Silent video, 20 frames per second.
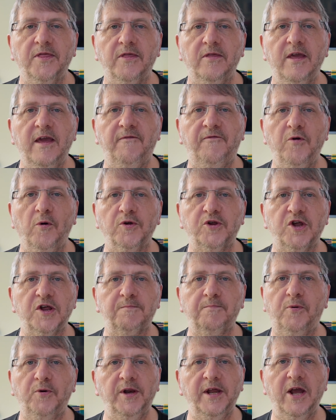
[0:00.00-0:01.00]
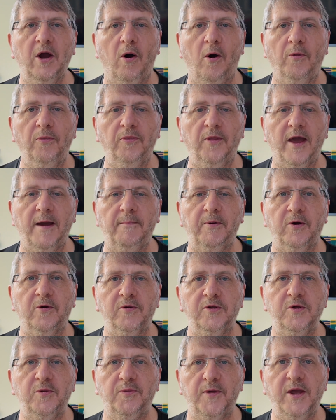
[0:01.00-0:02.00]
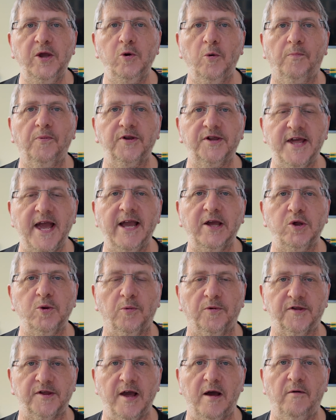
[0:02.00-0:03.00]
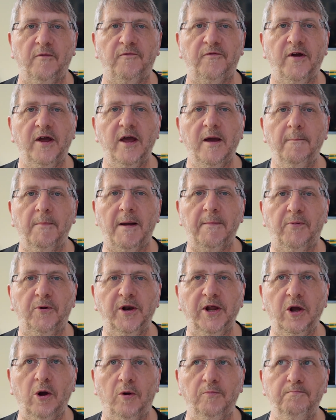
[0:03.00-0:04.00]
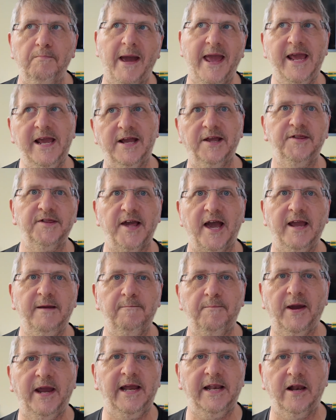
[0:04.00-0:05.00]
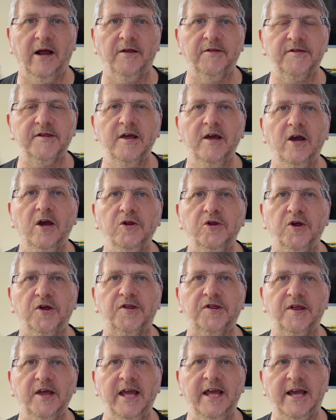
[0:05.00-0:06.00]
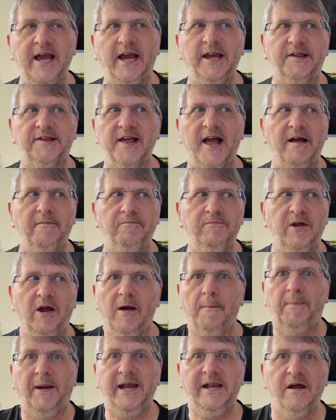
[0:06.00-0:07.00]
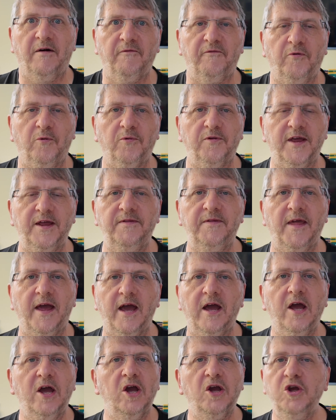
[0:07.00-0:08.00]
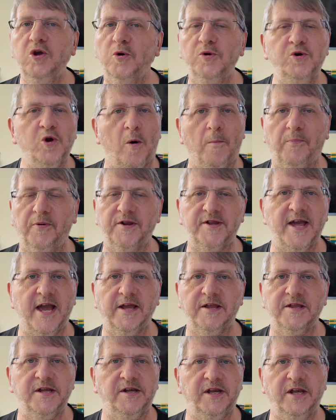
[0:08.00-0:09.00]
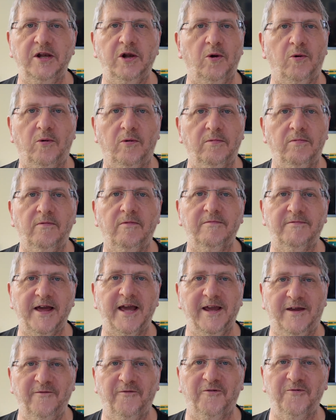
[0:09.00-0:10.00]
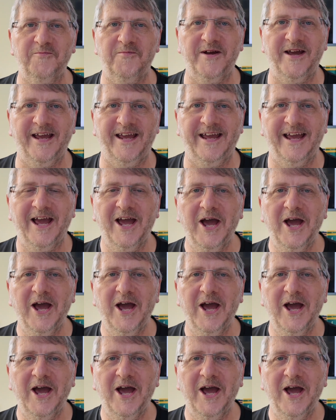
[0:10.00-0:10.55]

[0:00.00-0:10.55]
If you're just putting it on there because you think you'll protect yourself by putting on may contain peanuts, just in case a peanut falls in there, you're not protected in law. Take it from me.